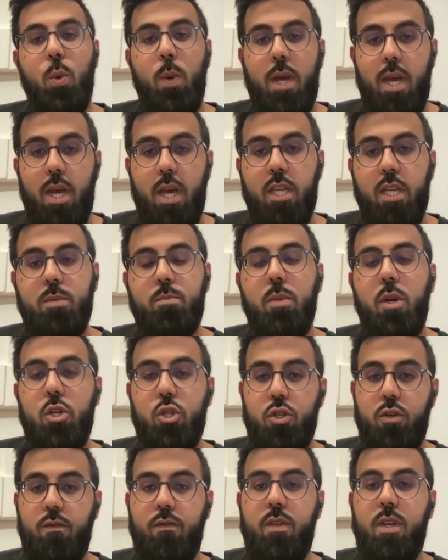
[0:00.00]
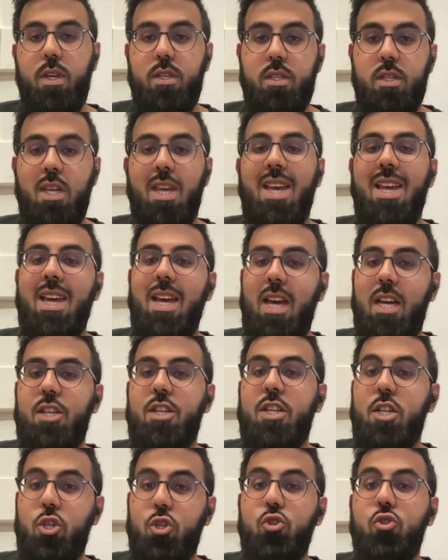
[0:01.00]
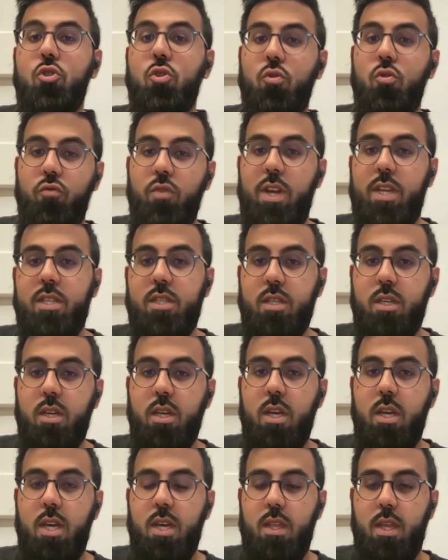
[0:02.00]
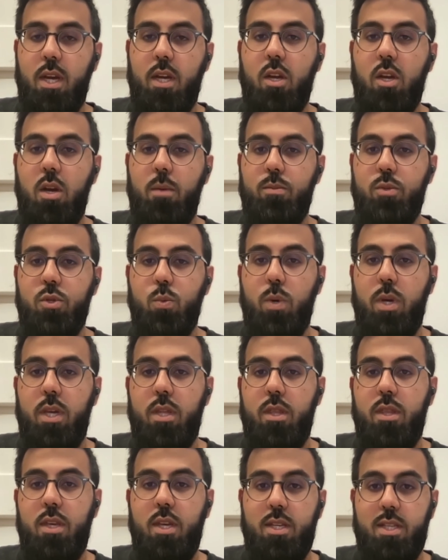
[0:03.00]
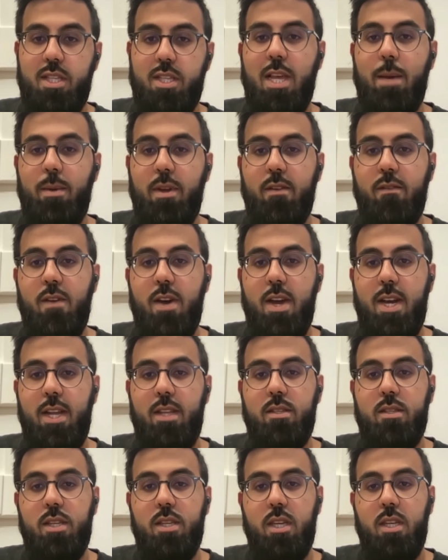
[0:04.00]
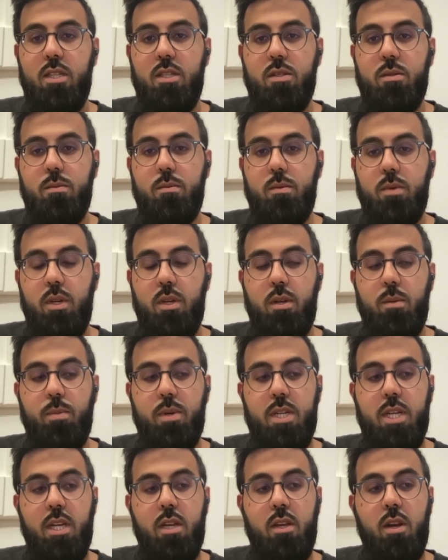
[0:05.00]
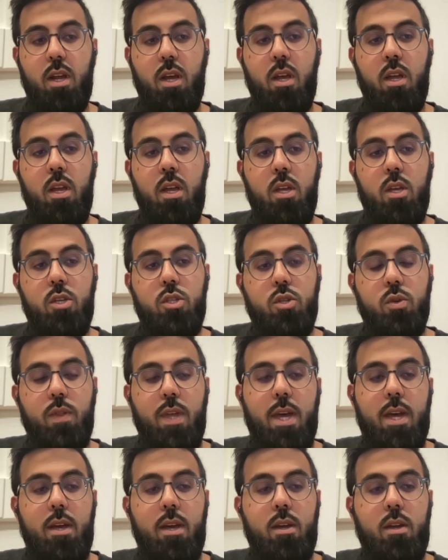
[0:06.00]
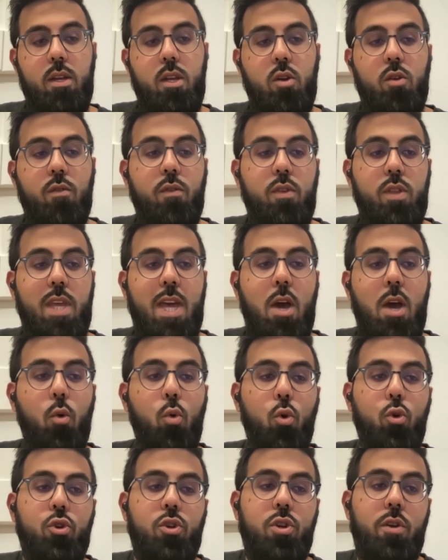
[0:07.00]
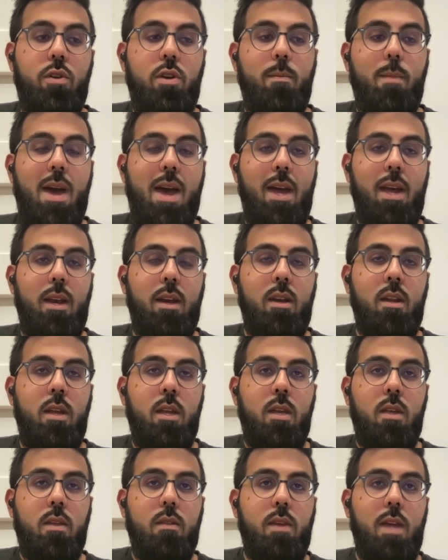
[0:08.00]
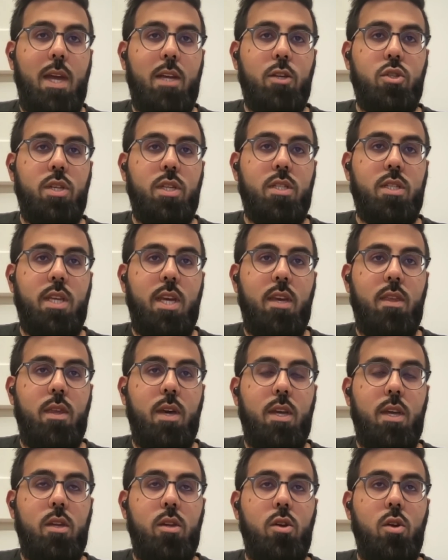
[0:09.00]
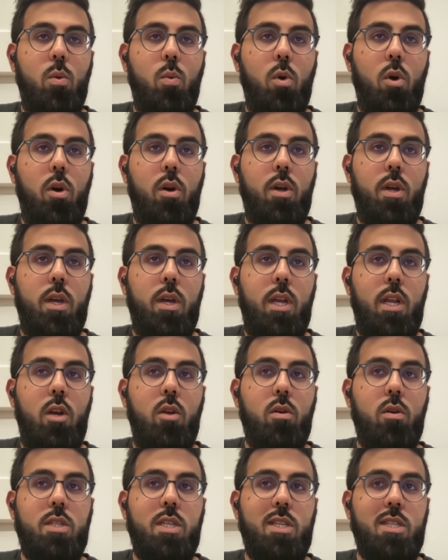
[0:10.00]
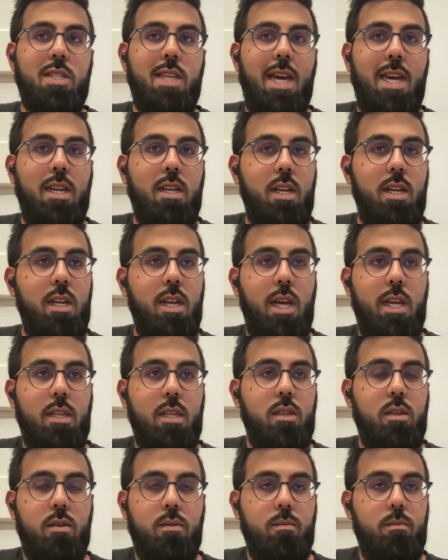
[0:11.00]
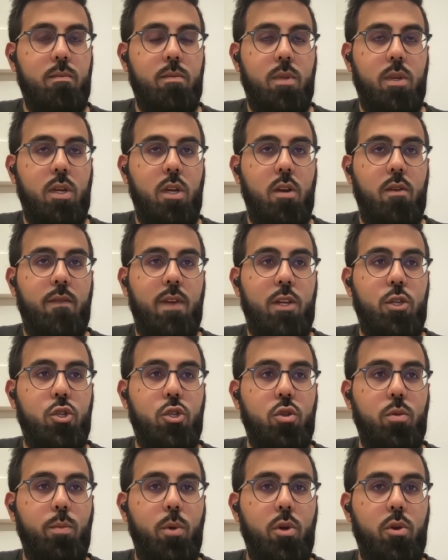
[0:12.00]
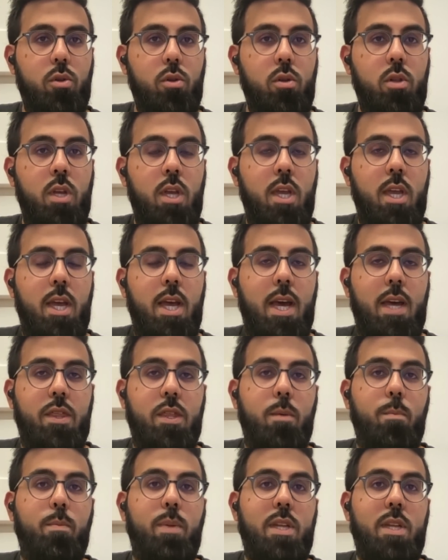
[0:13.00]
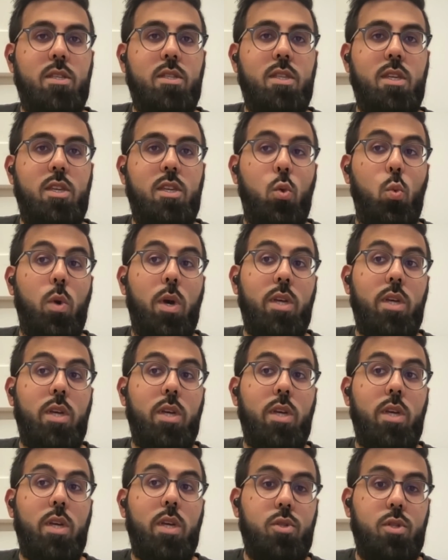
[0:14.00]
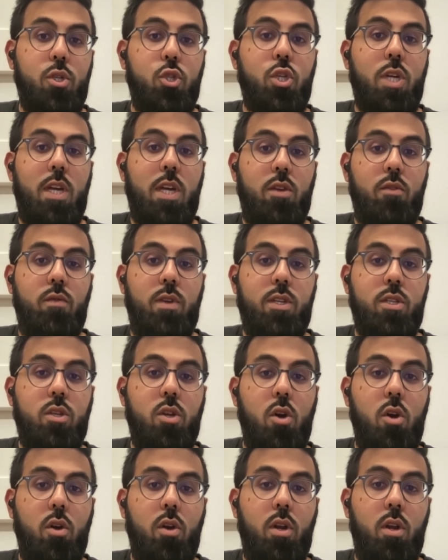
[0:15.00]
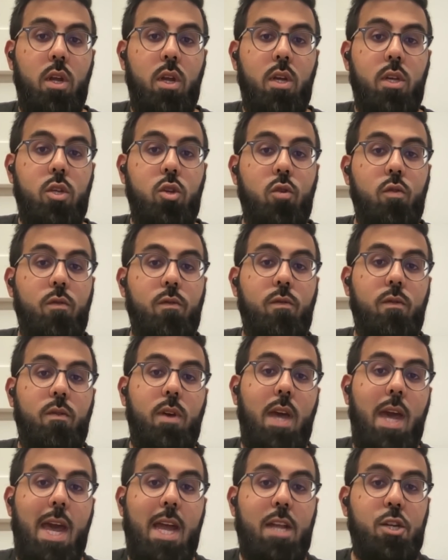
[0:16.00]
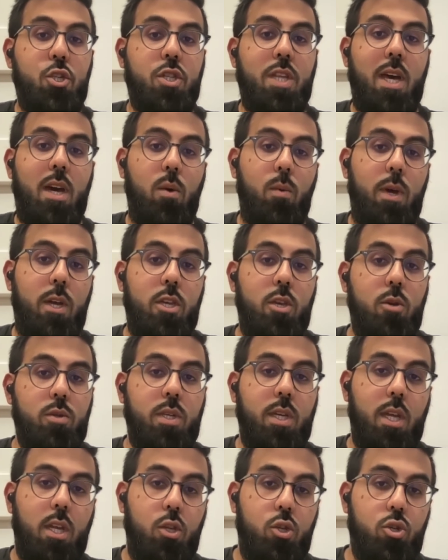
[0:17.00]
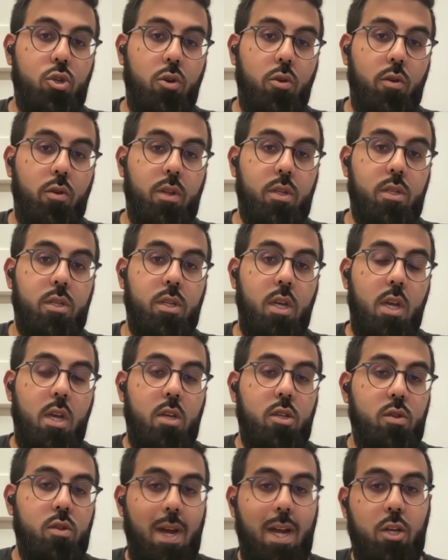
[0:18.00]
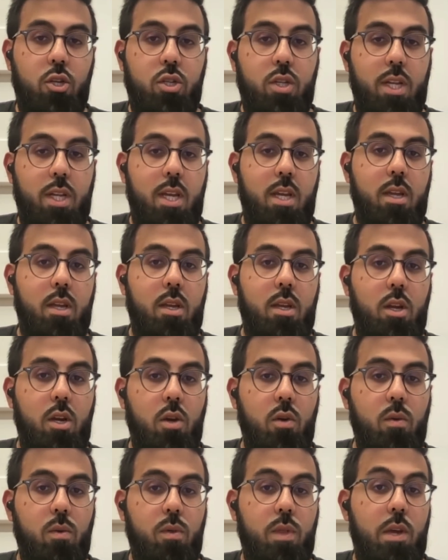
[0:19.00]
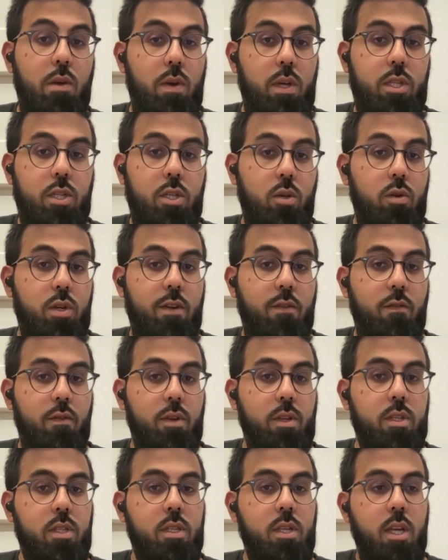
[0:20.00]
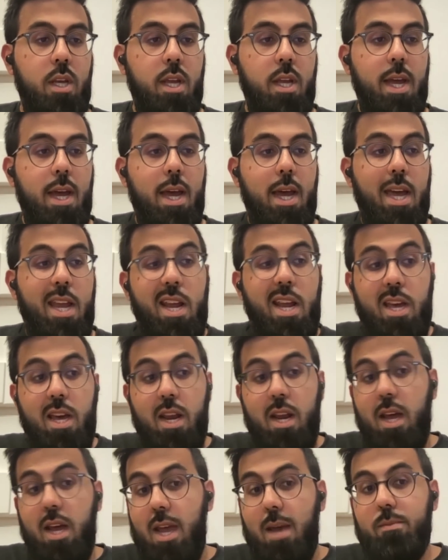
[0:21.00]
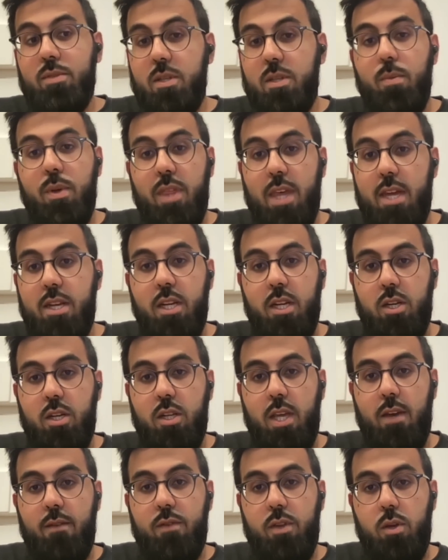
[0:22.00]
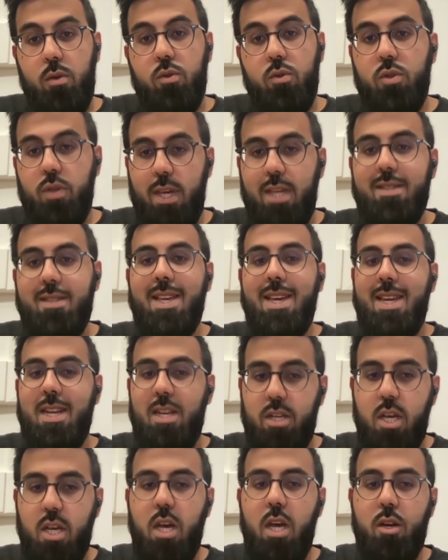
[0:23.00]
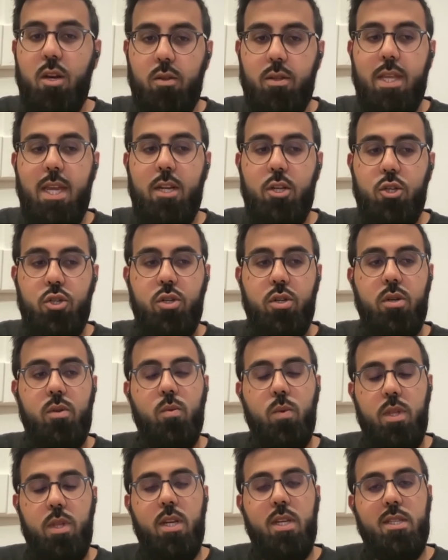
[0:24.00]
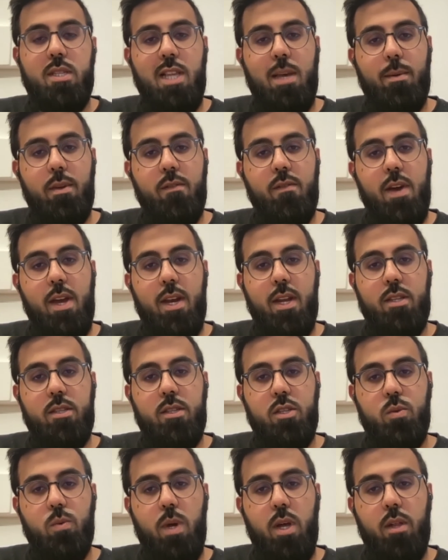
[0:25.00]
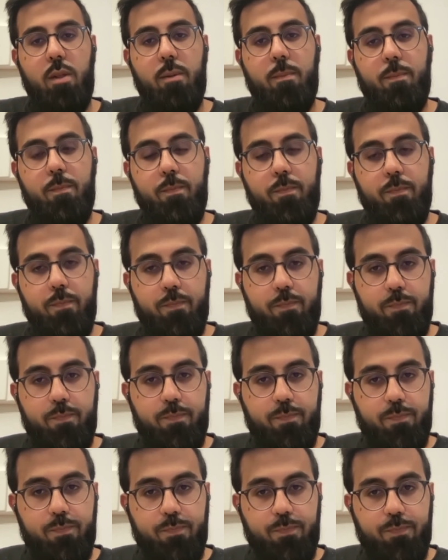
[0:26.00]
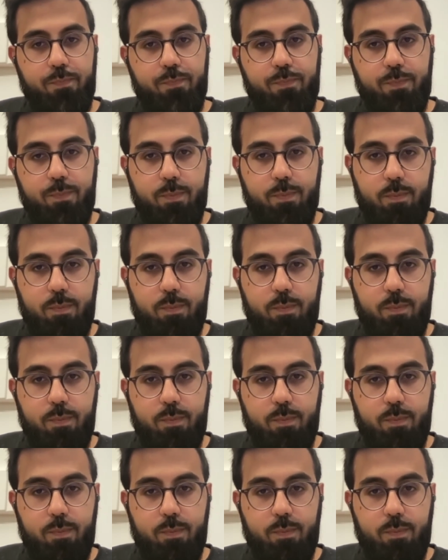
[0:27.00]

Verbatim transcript: away as much of this additional risk that comes with Islamic financing in, in particular, so that you know for the ordinary man, they actually say that you know what, it looks exactly like the the conventional model, and the bits that you were supposed to share the risk on, you've hedged that away using insurance. So actually, you know, there is no difference. And I, and I mm-hmm. am sympathetic to that view. So there's that internal tension within Islamic finance as well. I suppose